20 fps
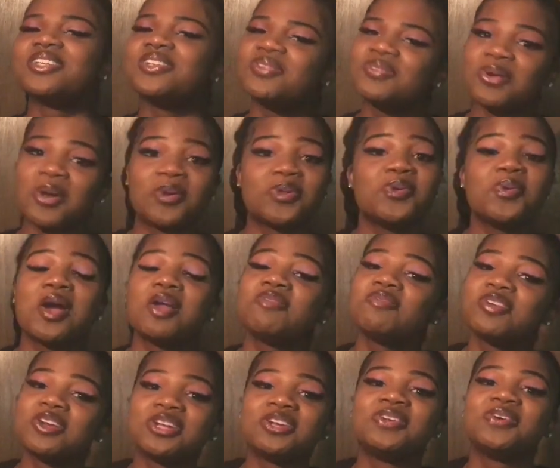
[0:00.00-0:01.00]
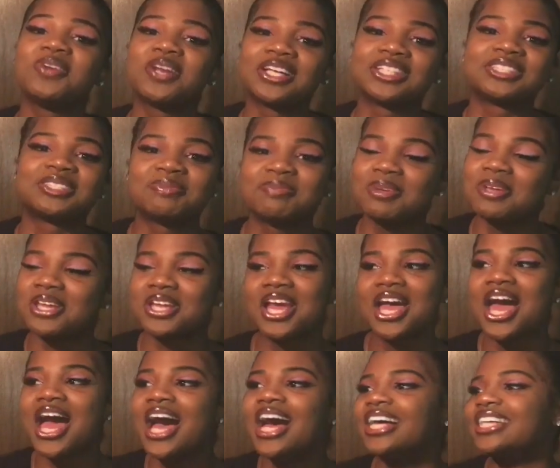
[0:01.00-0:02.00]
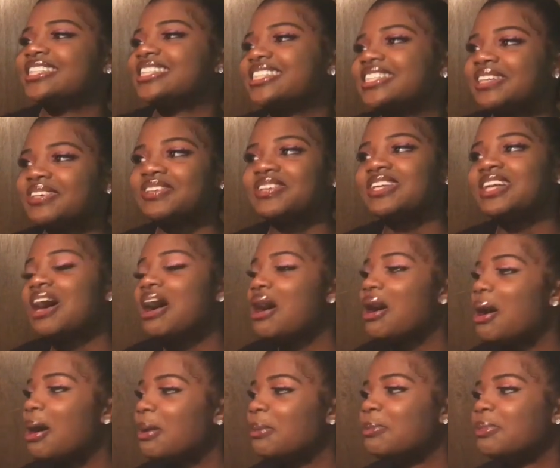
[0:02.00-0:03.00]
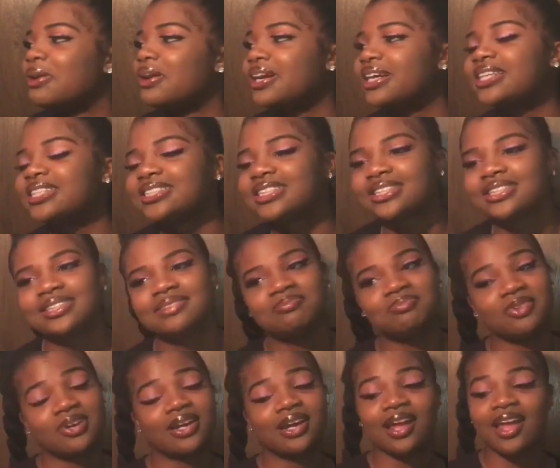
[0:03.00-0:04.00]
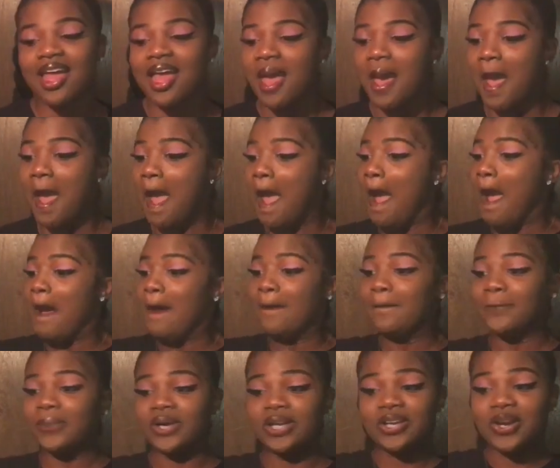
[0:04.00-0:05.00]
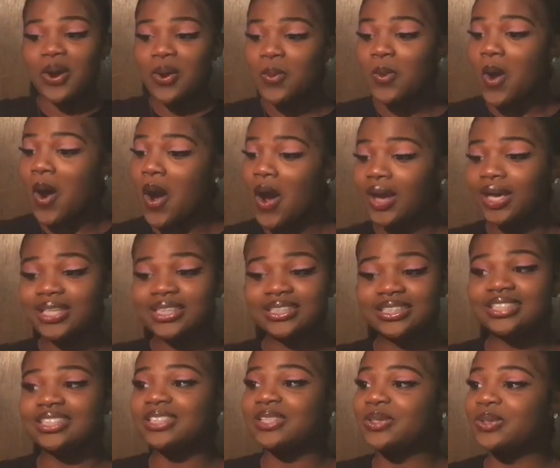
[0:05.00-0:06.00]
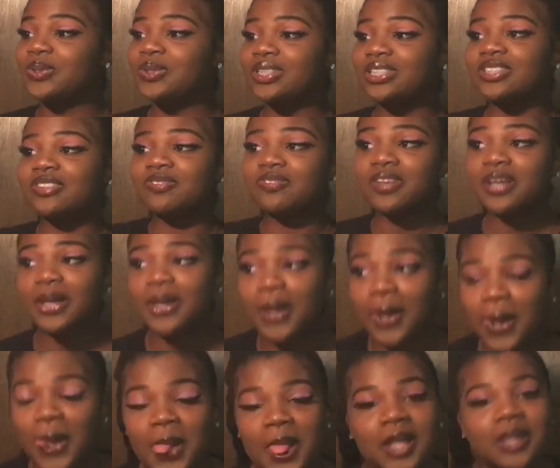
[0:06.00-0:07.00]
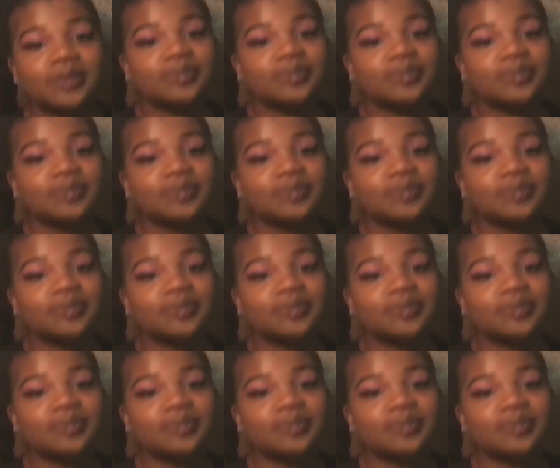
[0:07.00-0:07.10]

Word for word: You know, you ain't finna do that to me. So nah, bruh. Cause, bruh. But no, August is cool as fuck.